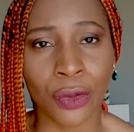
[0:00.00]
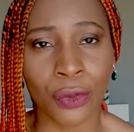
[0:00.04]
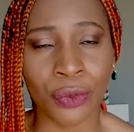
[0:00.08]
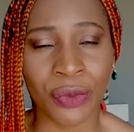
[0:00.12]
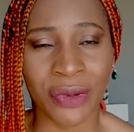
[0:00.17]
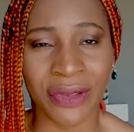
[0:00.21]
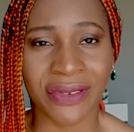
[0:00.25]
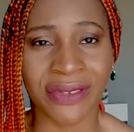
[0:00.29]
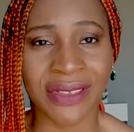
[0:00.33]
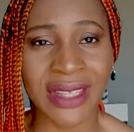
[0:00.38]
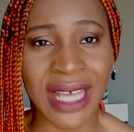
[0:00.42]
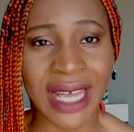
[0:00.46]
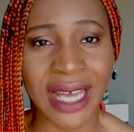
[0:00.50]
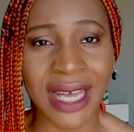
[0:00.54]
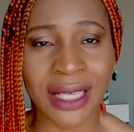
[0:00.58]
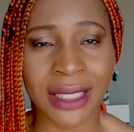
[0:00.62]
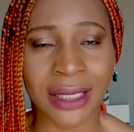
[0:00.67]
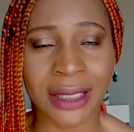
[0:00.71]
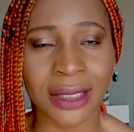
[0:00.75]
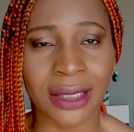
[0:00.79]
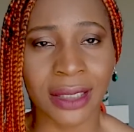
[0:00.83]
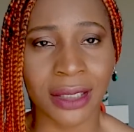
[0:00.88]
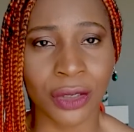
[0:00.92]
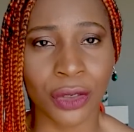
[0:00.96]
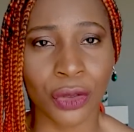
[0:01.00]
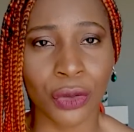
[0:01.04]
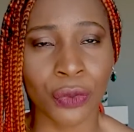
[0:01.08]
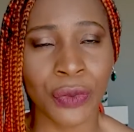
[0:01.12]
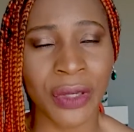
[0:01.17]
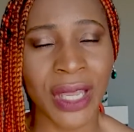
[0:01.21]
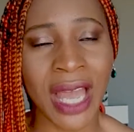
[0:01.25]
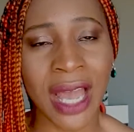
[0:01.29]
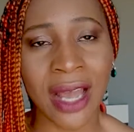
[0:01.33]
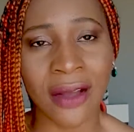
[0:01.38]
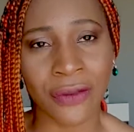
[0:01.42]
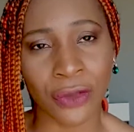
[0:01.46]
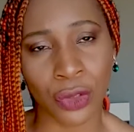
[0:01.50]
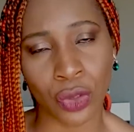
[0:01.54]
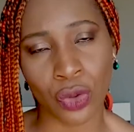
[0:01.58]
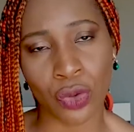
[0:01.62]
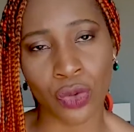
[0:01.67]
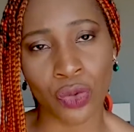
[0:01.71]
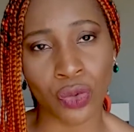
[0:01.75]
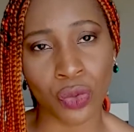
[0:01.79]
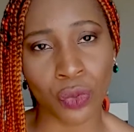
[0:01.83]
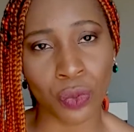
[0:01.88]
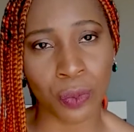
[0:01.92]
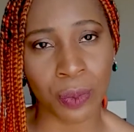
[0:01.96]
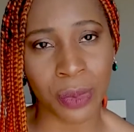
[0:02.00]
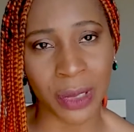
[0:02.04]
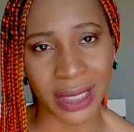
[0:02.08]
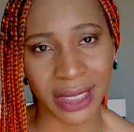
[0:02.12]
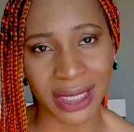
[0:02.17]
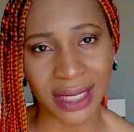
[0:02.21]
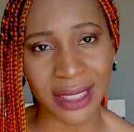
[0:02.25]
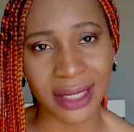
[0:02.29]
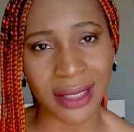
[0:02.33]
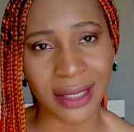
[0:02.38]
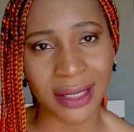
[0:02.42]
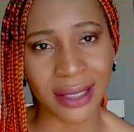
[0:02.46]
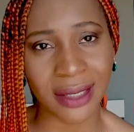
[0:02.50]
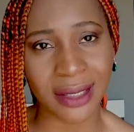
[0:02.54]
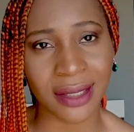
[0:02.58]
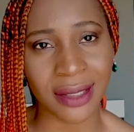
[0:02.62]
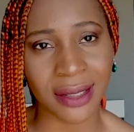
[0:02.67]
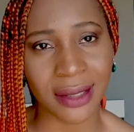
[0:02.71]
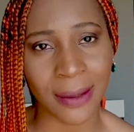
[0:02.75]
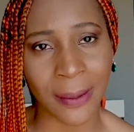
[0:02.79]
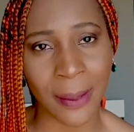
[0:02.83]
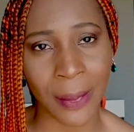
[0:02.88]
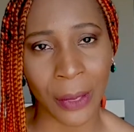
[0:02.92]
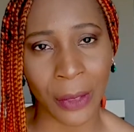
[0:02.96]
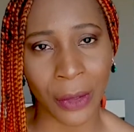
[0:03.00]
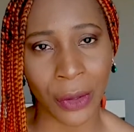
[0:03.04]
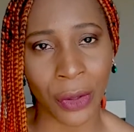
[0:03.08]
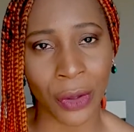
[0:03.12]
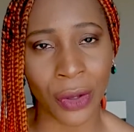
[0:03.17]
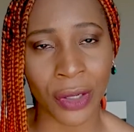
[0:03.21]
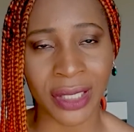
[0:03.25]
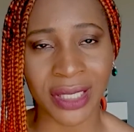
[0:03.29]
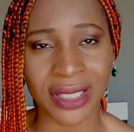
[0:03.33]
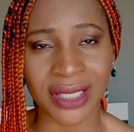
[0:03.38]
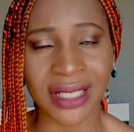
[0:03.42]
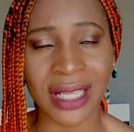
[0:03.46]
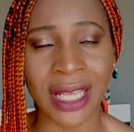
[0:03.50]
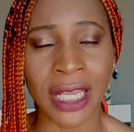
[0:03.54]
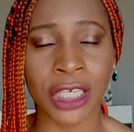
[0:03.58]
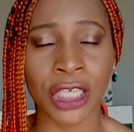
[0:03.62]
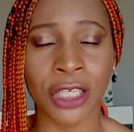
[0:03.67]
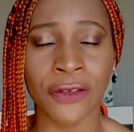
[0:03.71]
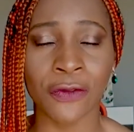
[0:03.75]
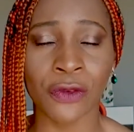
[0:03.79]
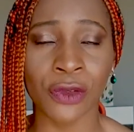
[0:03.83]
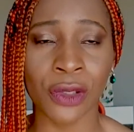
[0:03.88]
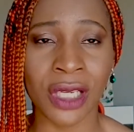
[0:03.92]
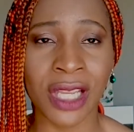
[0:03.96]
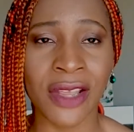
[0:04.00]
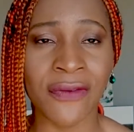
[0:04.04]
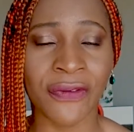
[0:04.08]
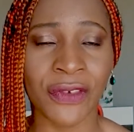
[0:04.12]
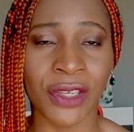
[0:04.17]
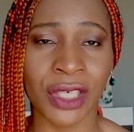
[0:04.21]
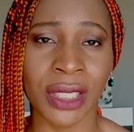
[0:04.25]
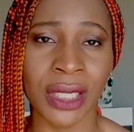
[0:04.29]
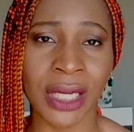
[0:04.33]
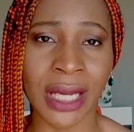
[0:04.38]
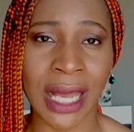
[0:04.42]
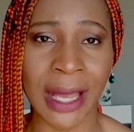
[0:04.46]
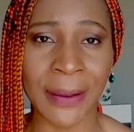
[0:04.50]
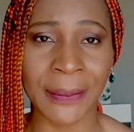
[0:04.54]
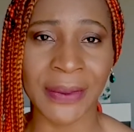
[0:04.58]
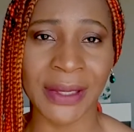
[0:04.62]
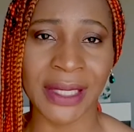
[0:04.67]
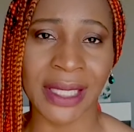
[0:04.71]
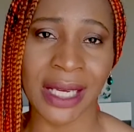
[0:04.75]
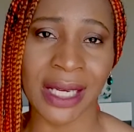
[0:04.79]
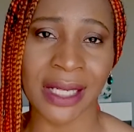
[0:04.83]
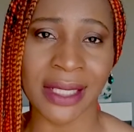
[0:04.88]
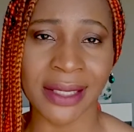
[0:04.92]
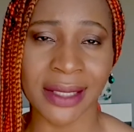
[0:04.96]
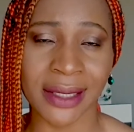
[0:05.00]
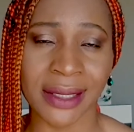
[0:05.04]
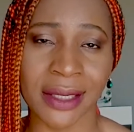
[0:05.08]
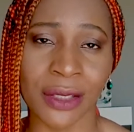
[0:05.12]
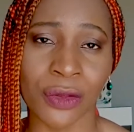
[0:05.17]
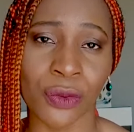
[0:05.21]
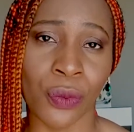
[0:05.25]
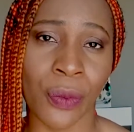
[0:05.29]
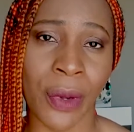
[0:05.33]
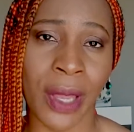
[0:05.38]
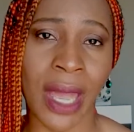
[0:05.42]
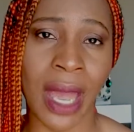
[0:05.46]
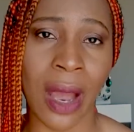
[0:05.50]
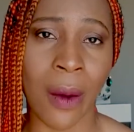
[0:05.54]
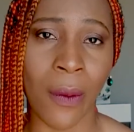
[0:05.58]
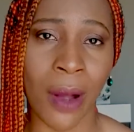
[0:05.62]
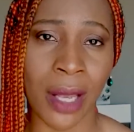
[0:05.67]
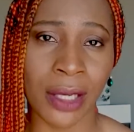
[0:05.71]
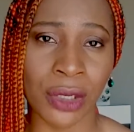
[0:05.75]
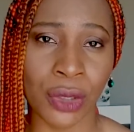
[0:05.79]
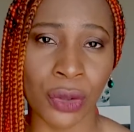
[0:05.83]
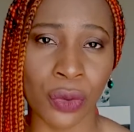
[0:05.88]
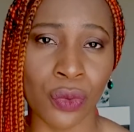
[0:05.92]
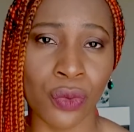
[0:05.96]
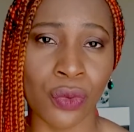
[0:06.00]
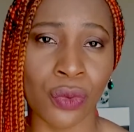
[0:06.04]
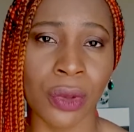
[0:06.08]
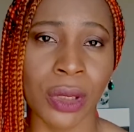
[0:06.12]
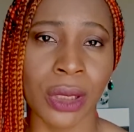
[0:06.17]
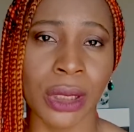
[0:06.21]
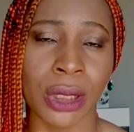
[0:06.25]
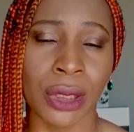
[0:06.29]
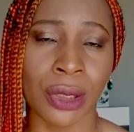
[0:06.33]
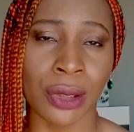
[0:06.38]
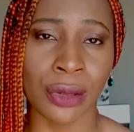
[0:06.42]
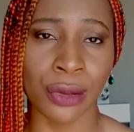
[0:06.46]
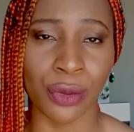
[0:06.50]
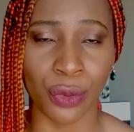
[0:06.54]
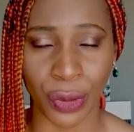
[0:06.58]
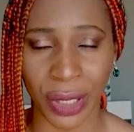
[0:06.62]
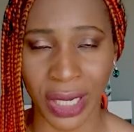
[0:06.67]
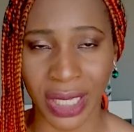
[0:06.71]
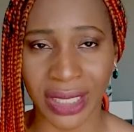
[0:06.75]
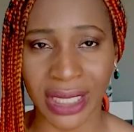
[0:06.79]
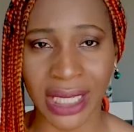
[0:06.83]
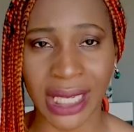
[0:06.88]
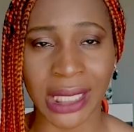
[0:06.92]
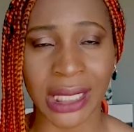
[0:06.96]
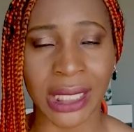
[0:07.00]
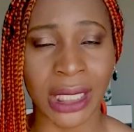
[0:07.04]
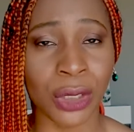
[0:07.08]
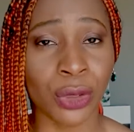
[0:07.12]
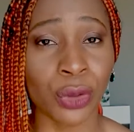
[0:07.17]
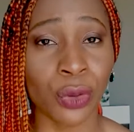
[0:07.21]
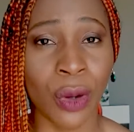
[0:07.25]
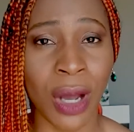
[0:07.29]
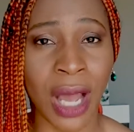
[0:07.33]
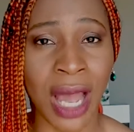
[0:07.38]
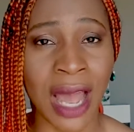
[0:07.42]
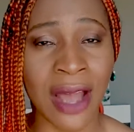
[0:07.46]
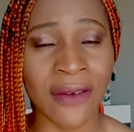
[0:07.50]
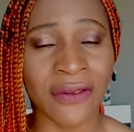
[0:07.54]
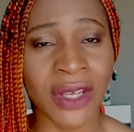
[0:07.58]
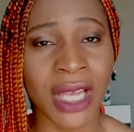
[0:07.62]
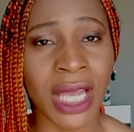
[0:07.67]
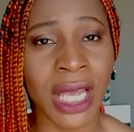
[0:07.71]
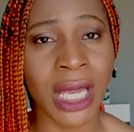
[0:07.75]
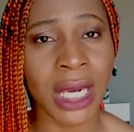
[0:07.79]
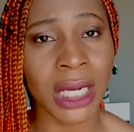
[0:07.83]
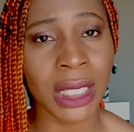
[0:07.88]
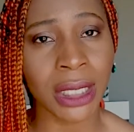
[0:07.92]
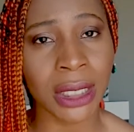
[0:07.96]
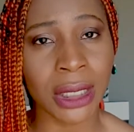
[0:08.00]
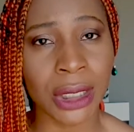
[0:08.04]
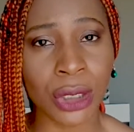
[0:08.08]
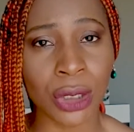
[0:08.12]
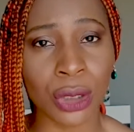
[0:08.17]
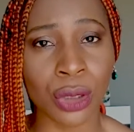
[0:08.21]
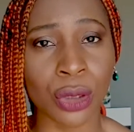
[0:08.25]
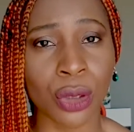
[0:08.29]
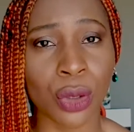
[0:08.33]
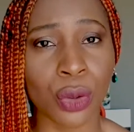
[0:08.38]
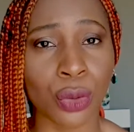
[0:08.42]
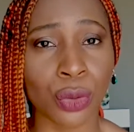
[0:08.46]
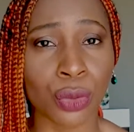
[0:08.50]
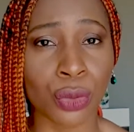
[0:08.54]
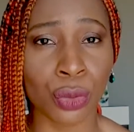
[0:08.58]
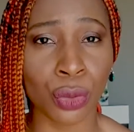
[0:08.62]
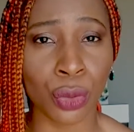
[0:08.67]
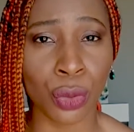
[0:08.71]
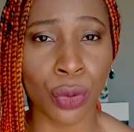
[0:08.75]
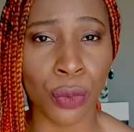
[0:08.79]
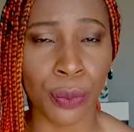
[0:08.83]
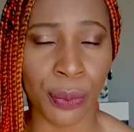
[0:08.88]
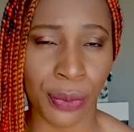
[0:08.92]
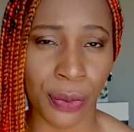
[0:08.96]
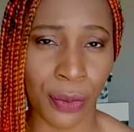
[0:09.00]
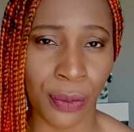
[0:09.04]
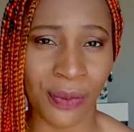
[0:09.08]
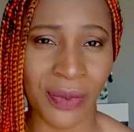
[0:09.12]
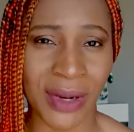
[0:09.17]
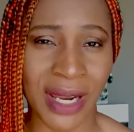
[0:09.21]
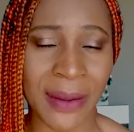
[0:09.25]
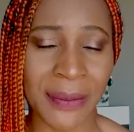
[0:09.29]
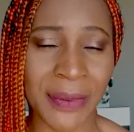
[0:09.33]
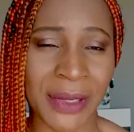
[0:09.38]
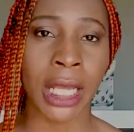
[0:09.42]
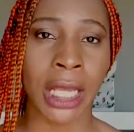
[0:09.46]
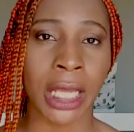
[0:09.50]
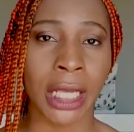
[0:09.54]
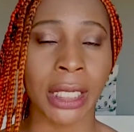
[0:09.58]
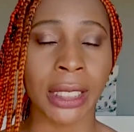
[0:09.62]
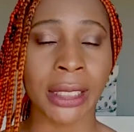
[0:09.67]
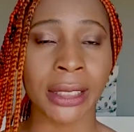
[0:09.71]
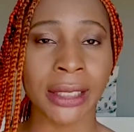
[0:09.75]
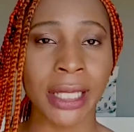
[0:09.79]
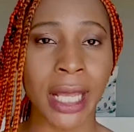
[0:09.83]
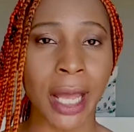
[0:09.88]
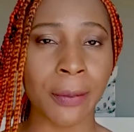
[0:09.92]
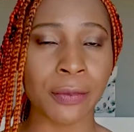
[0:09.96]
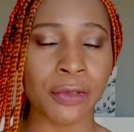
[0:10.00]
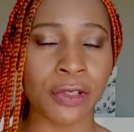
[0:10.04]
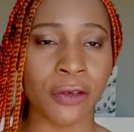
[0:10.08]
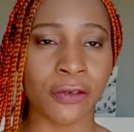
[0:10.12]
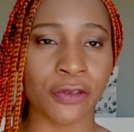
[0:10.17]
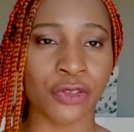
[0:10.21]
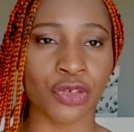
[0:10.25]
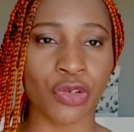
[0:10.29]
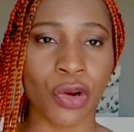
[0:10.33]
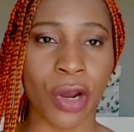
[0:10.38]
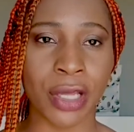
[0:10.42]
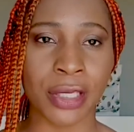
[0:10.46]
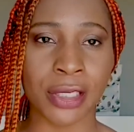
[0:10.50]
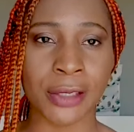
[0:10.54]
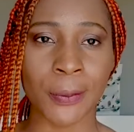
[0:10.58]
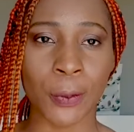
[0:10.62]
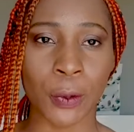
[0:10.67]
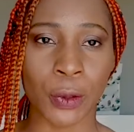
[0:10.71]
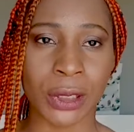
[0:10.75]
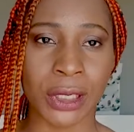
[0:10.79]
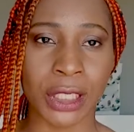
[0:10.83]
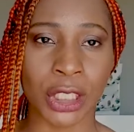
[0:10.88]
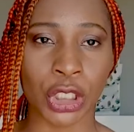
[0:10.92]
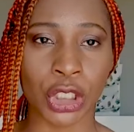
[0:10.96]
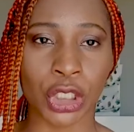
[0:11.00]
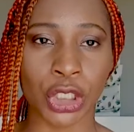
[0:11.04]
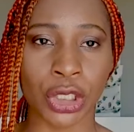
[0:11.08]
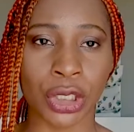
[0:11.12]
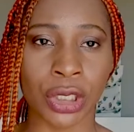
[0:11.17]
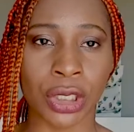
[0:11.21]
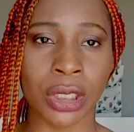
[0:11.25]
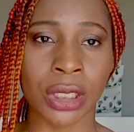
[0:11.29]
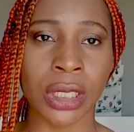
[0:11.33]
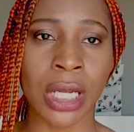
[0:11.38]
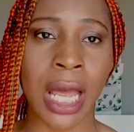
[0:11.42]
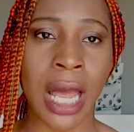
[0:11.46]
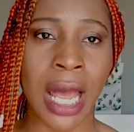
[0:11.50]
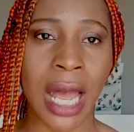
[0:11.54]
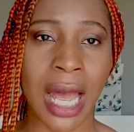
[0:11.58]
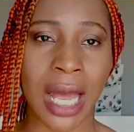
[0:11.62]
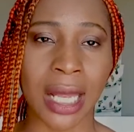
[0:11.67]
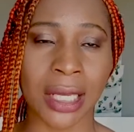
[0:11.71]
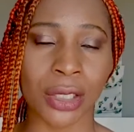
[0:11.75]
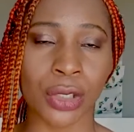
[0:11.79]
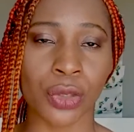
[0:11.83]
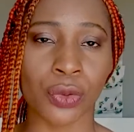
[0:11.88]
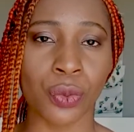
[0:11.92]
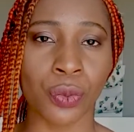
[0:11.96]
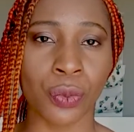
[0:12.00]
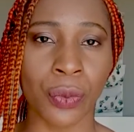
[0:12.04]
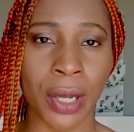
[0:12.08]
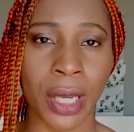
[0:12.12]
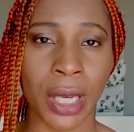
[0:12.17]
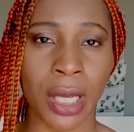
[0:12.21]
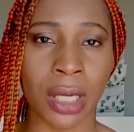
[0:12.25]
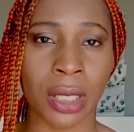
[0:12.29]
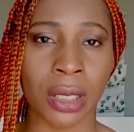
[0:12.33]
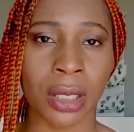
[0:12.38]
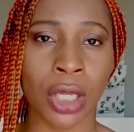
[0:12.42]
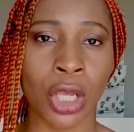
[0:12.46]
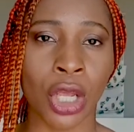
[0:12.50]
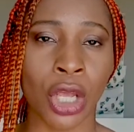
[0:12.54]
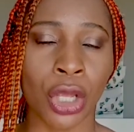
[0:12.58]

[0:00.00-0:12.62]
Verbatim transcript: with that we have school buses you understand if you live in the capital city where our school is located then you have little or no problem in terms of transportation as well